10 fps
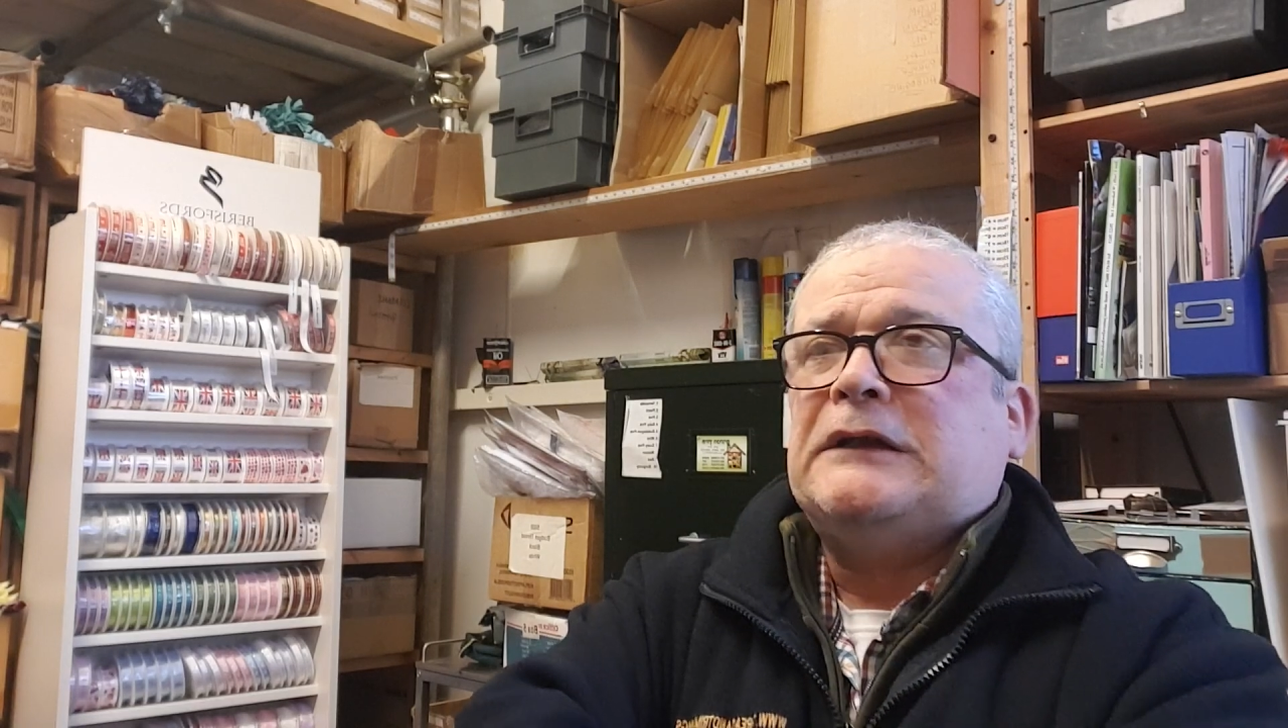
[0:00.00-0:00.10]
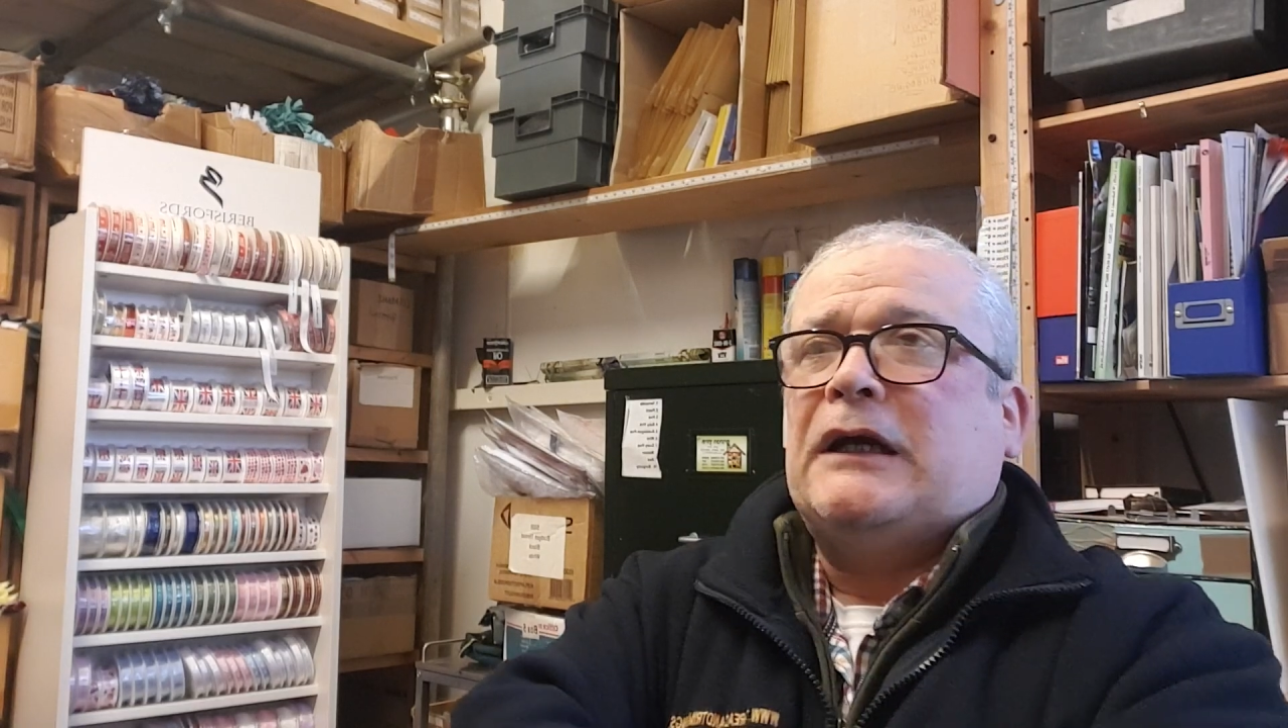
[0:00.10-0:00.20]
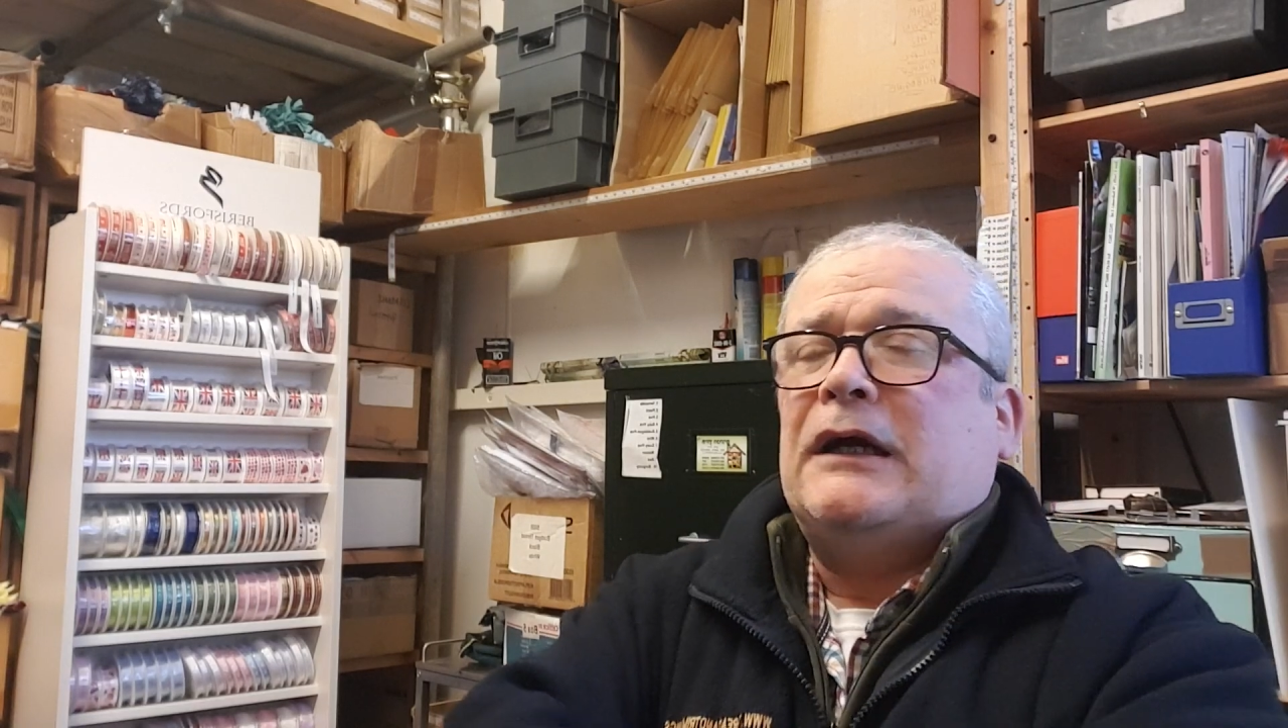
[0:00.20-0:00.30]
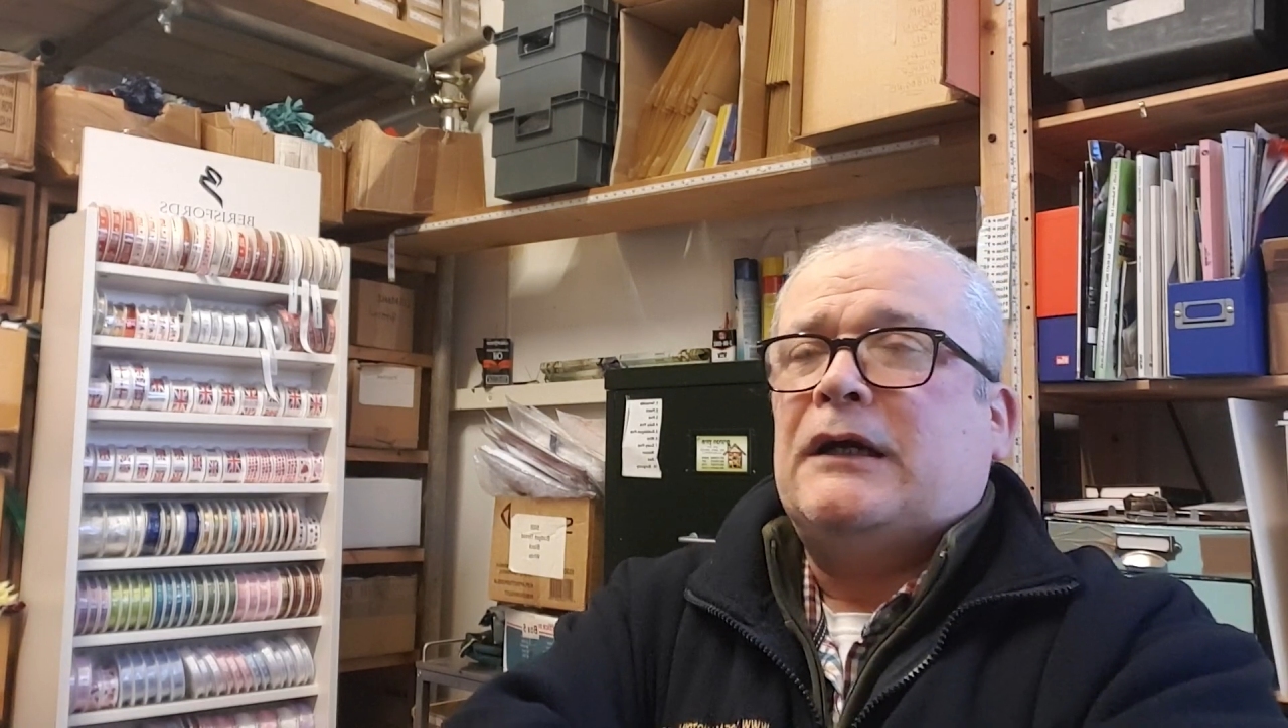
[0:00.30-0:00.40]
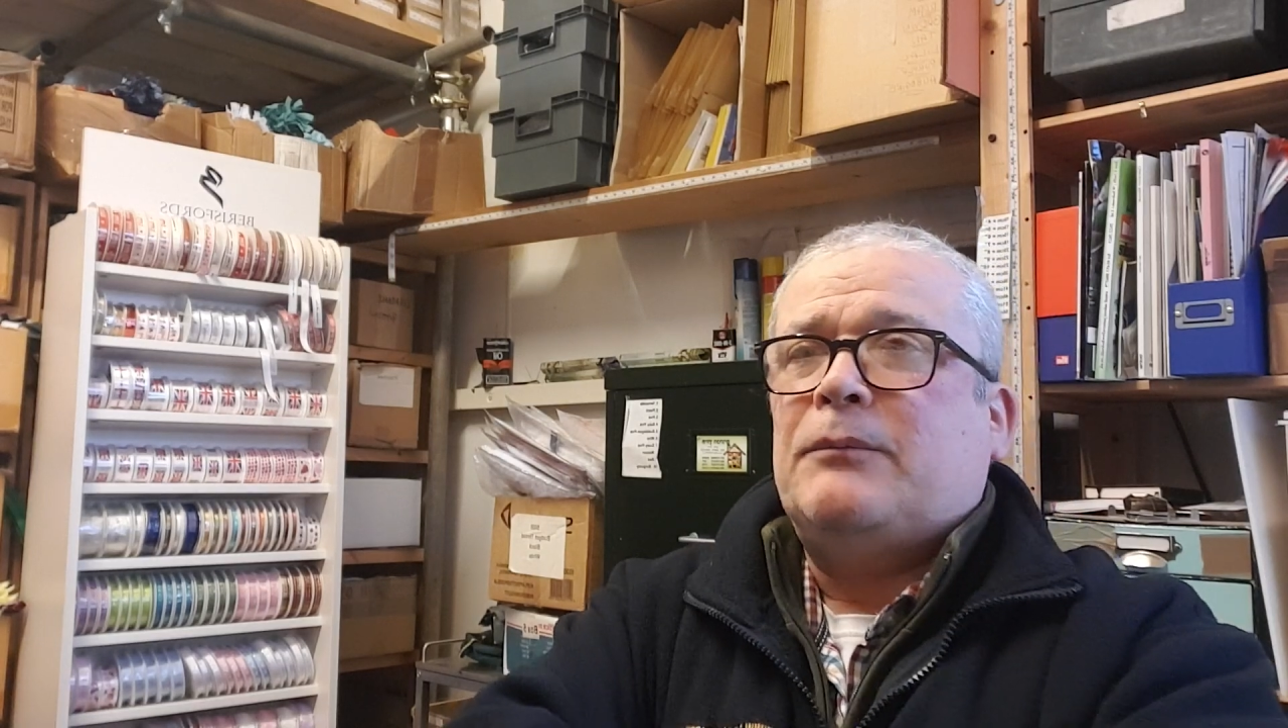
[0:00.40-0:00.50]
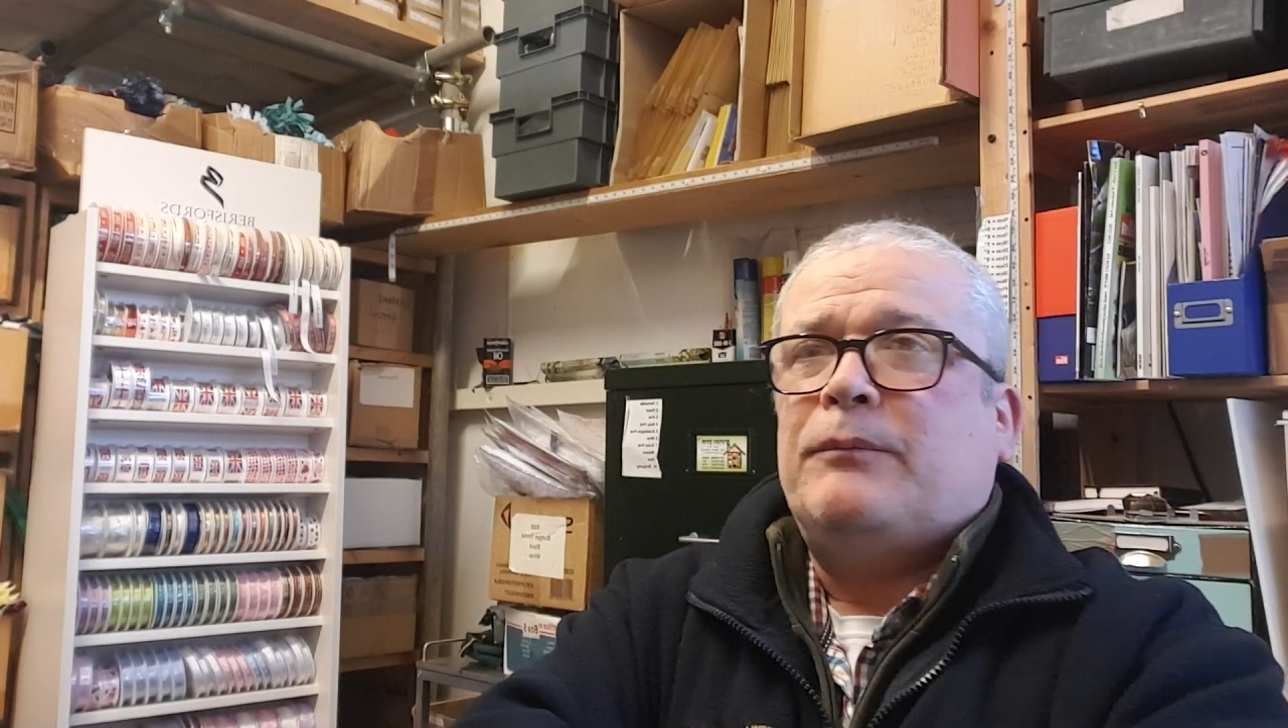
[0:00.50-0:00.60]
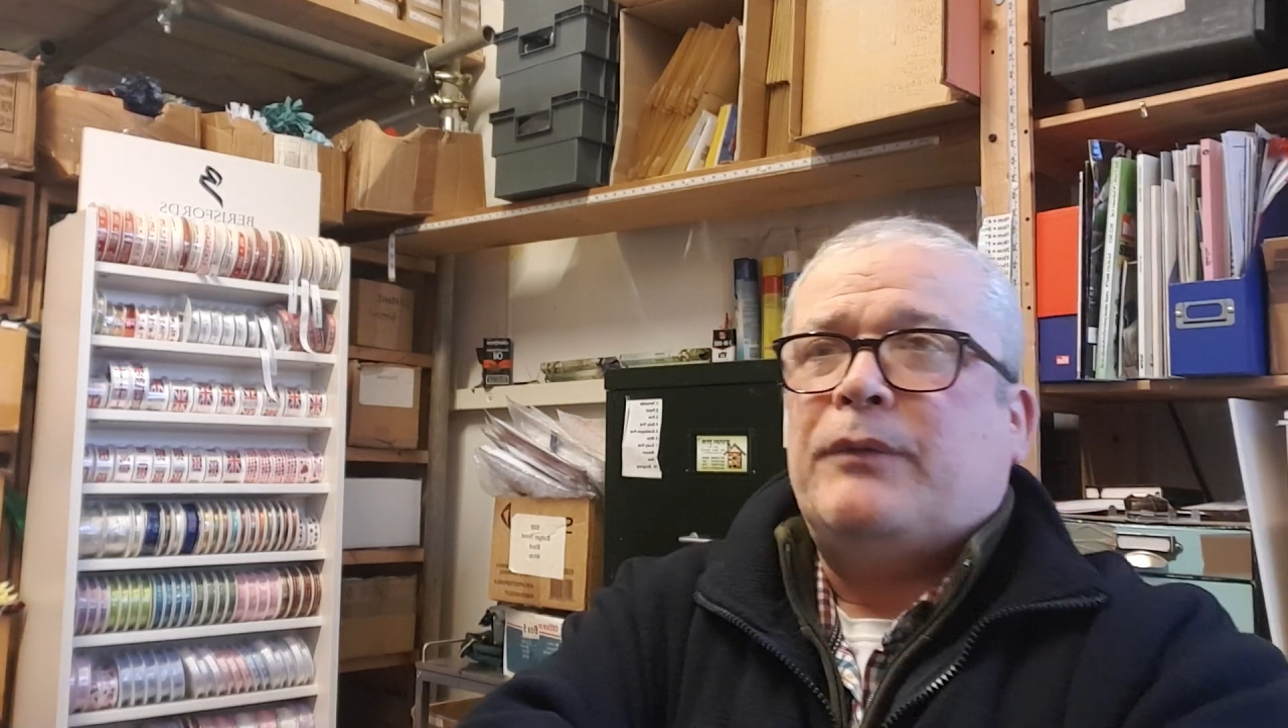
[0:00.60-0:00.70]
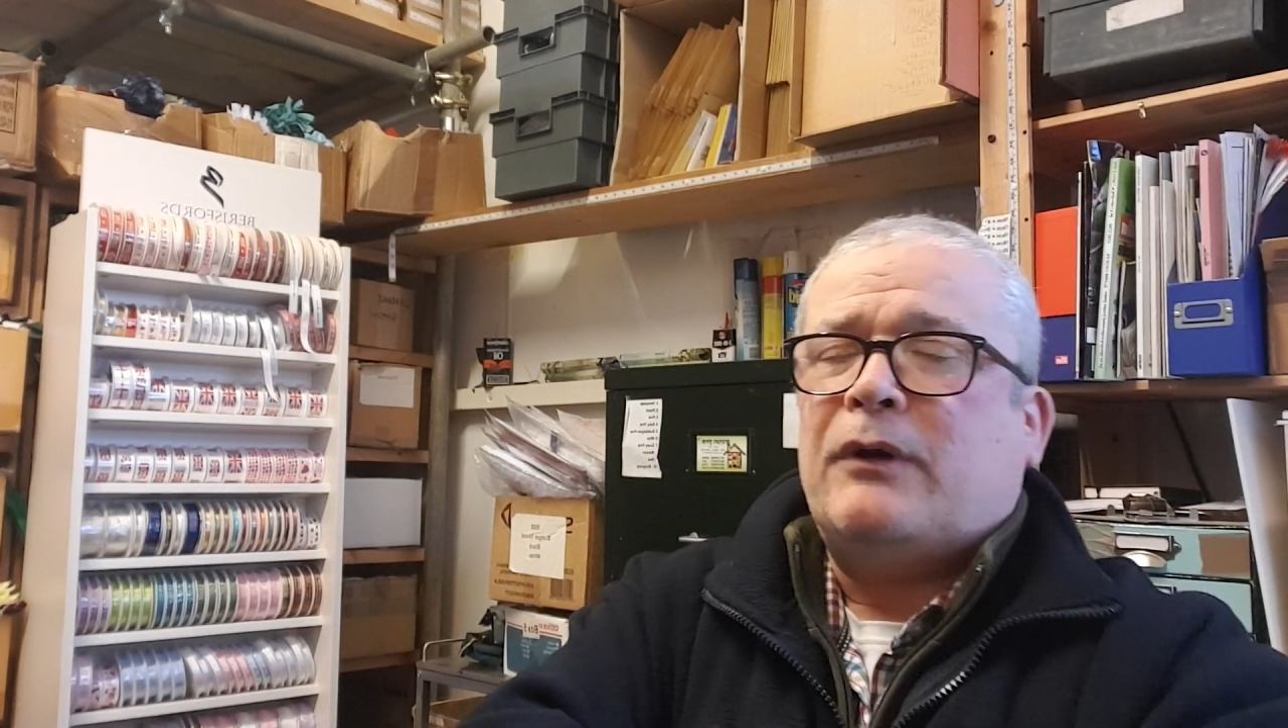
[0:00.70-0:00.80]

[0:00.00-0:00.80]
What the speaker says: But